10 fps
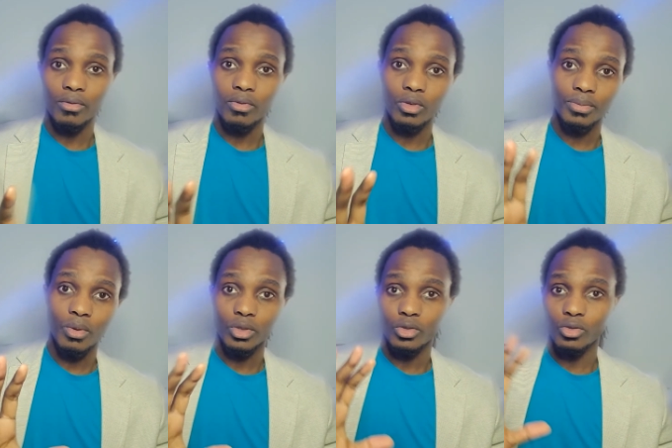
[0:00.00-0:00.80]
The first part
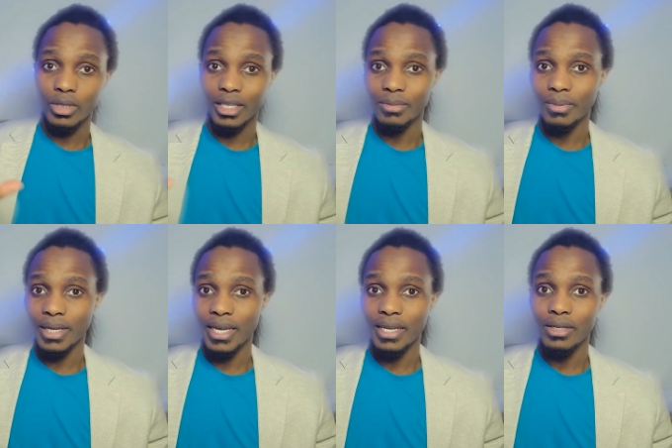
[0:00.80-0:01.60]
was to
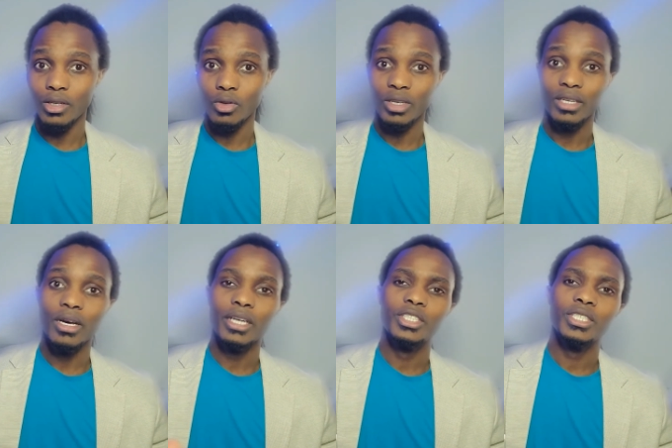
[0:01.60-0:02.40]
explain, in a
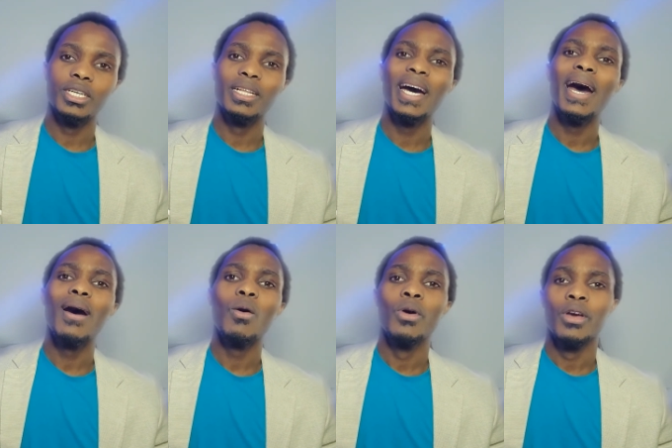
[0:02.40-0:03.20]
nutshell,
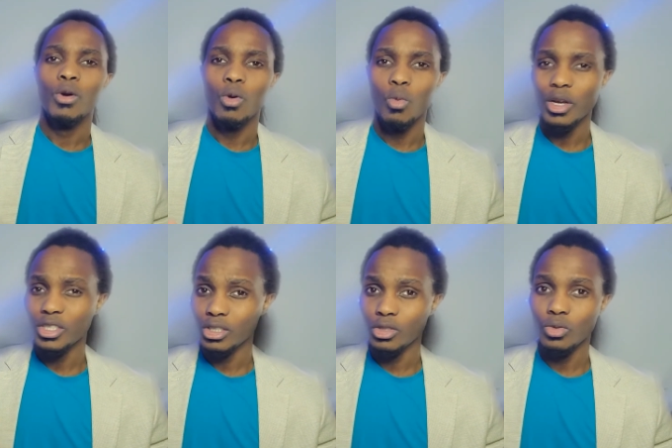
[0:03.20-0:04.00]
how watching
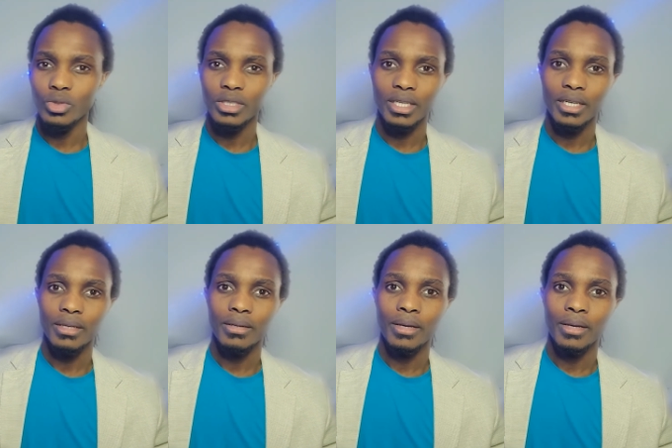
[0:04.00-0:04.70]
the news can